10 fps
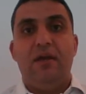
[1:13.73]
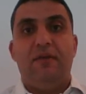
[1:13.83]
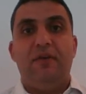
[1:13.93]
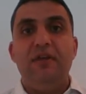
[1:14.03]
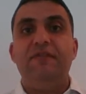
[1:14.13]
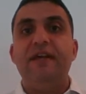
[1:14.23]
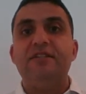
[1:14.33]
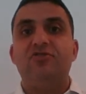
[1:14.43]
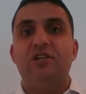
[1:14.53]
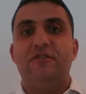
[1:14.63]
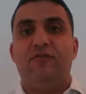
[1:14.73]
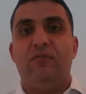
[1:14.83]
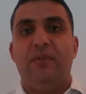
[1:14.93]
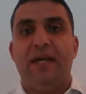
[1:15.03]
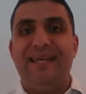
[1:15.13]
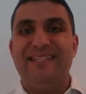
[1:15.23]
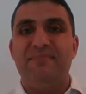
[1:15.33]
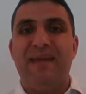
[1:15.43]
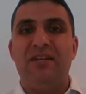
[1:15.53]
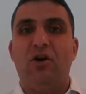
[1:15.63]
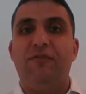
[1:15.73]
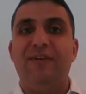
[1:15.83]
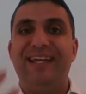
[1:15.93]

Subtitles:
Three-phase transformer is made of